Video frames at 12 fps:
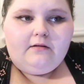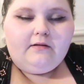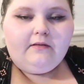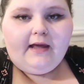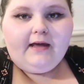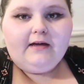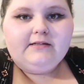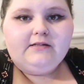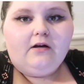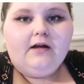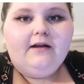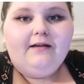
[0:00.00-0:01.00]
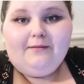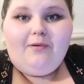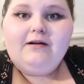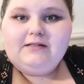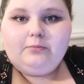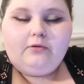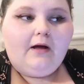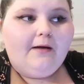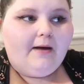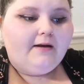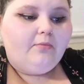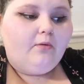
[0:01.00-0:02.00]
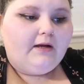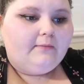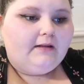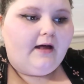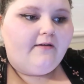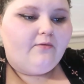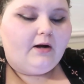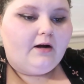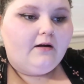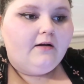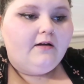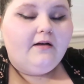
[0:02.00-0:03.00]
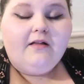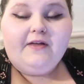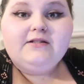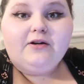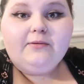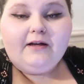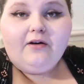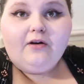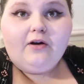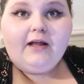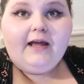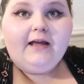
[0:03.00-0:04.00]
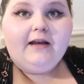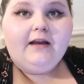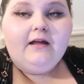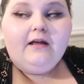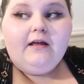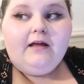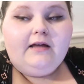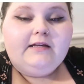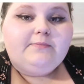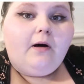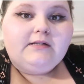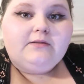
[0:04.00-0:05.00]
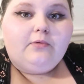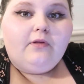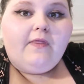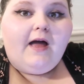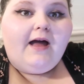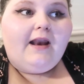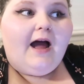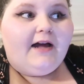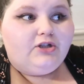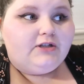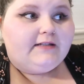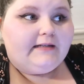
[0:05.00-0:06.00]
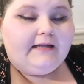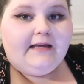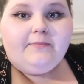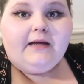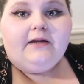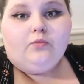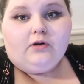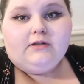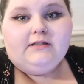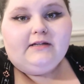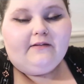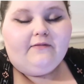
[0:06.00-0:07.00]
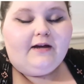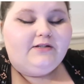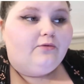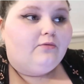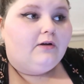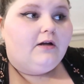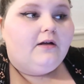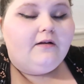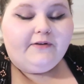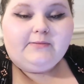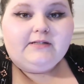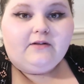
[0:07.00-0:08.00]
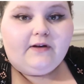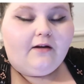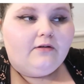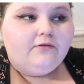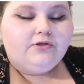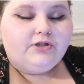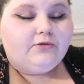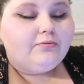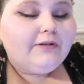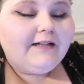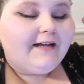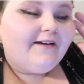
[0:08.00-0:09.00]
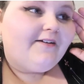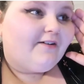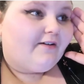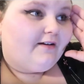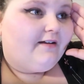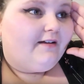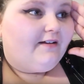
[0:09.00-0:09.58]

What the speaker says: Like, it's not impossible. I'm at a point in my life where things are really hard, and it is possible that I just can keep getting worse if I don't fix myself now. It was just really hard.